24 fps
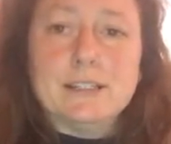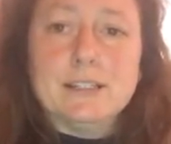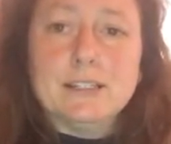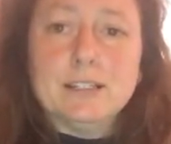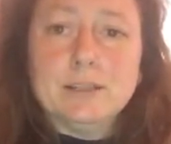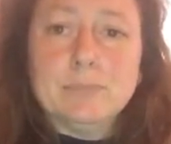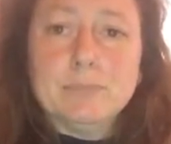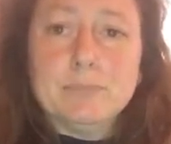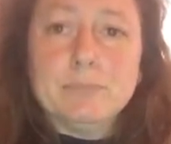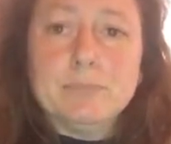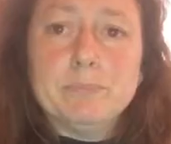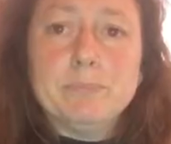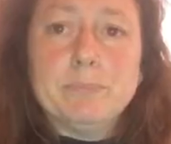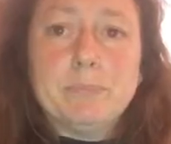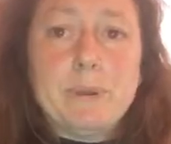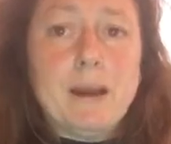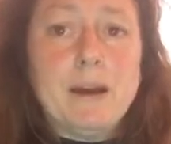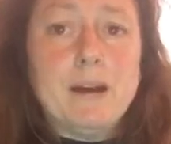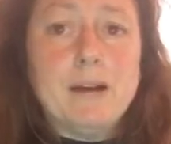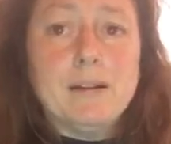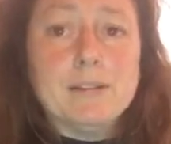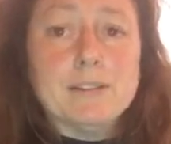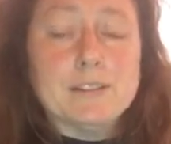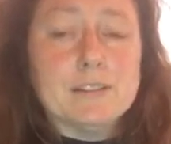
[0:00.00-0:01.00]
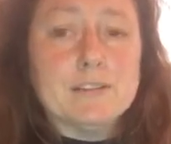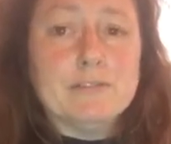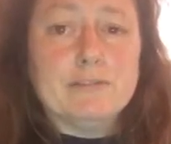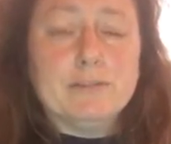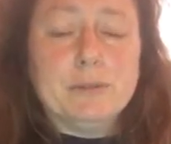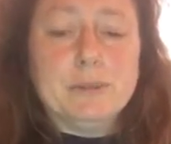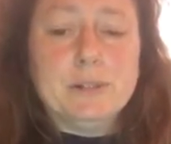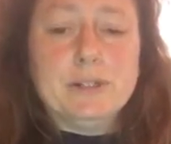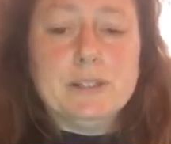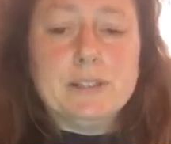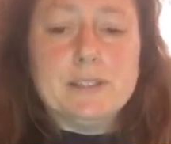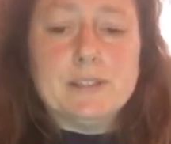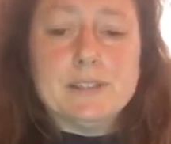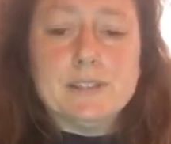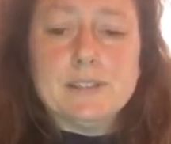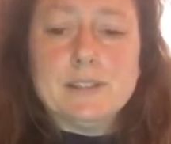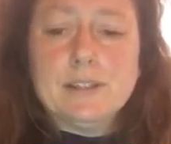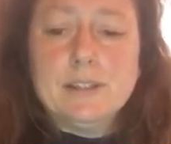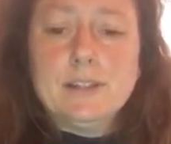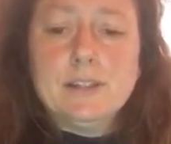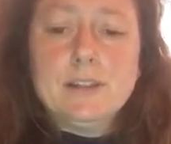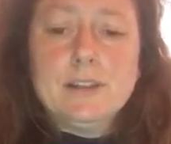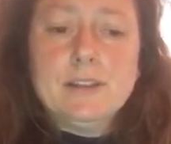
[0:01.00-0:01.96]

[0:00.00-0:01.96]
little parts of words